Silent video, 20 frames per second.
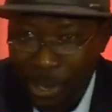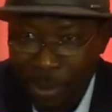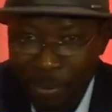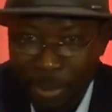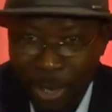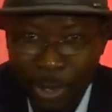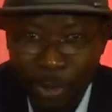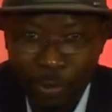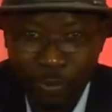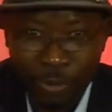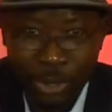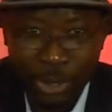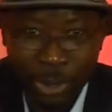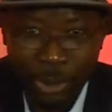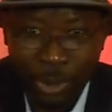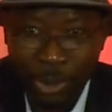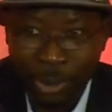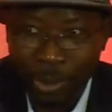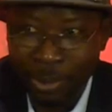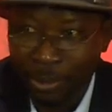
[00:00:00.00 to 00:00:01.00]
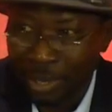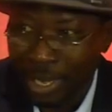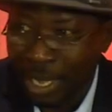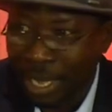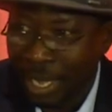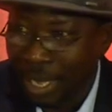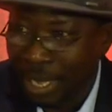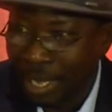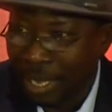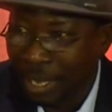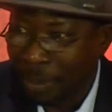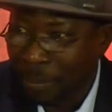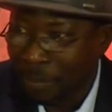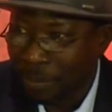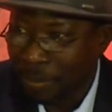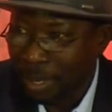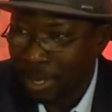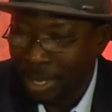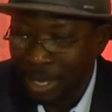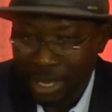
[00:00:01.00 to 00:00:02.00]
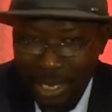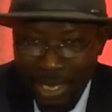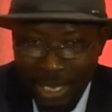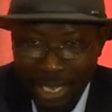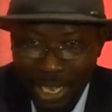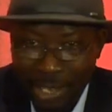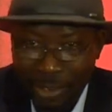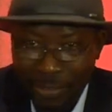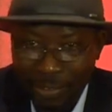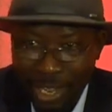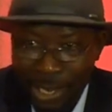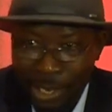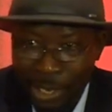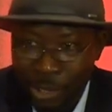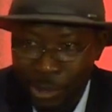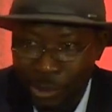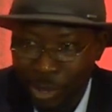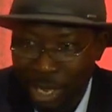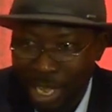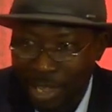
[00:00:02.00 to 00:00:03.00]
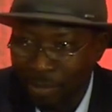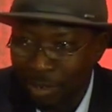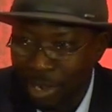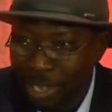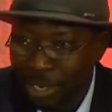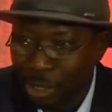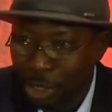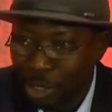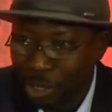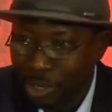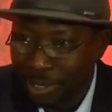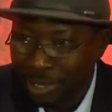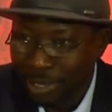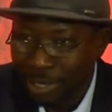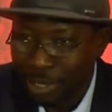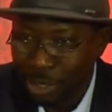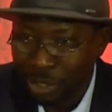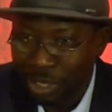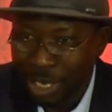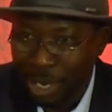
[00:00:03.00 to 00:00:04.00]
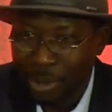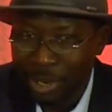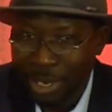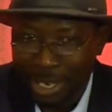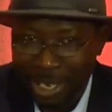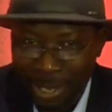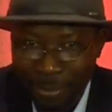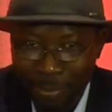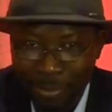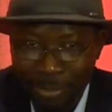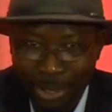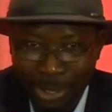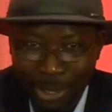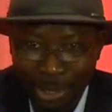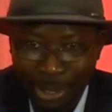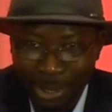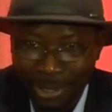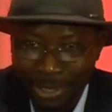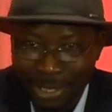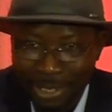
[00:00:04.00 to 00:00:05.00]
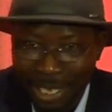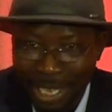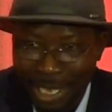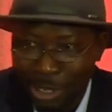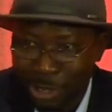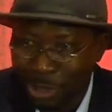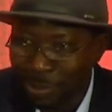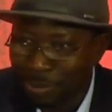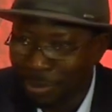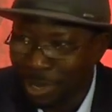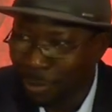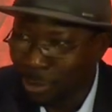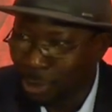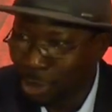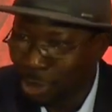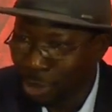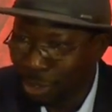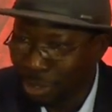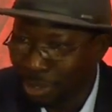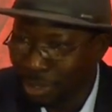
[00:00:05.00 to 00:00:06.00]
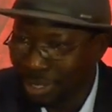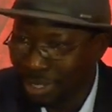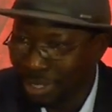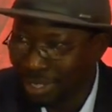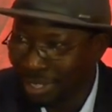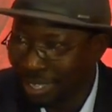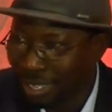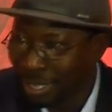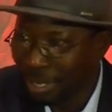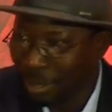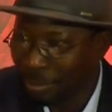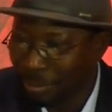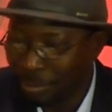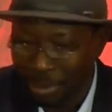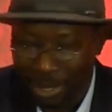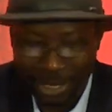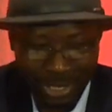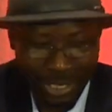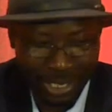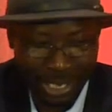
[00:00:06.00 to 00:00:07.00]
many of you are getting ready to have lunch, so I want to keep the discussion maybe short, but